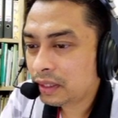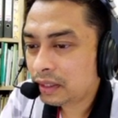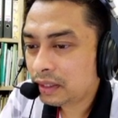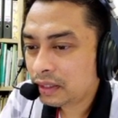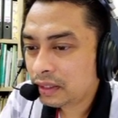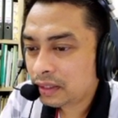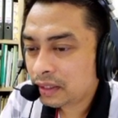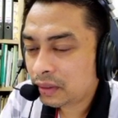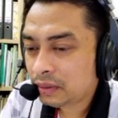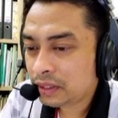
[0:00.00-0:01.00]
okay,
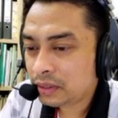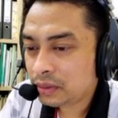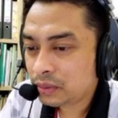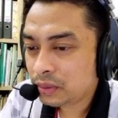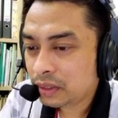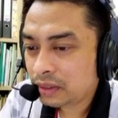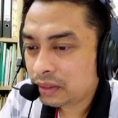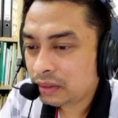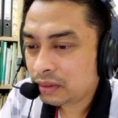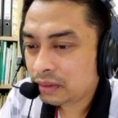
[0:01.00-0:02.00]
now it changed to
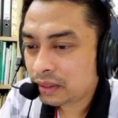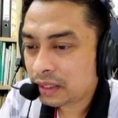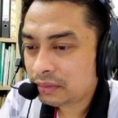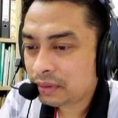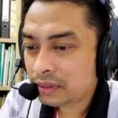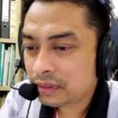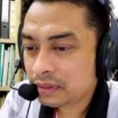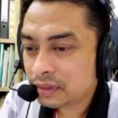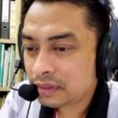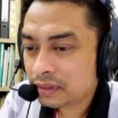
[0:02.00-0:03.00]
900.
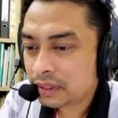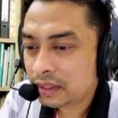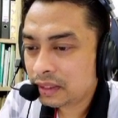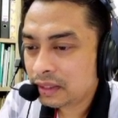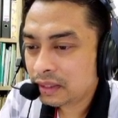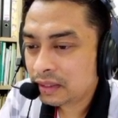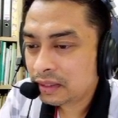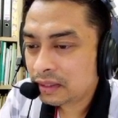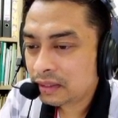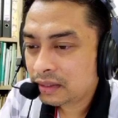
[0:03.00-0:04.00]
Okay,
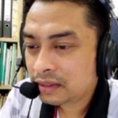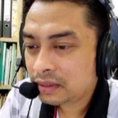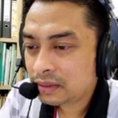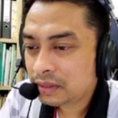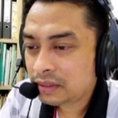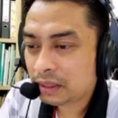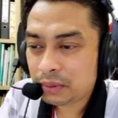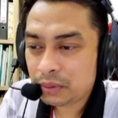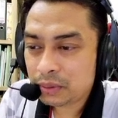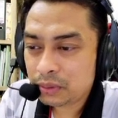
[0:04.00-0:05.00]
so it's
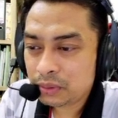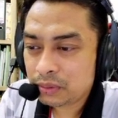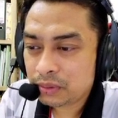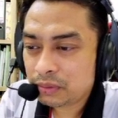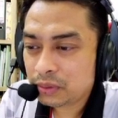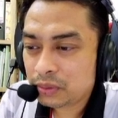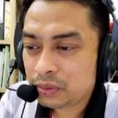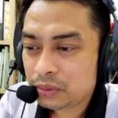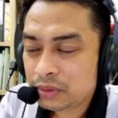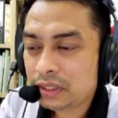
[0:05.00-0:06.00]
up to you. You want
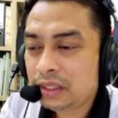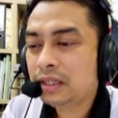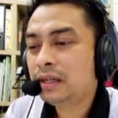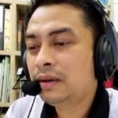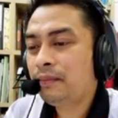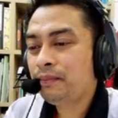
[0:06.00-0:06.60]
to see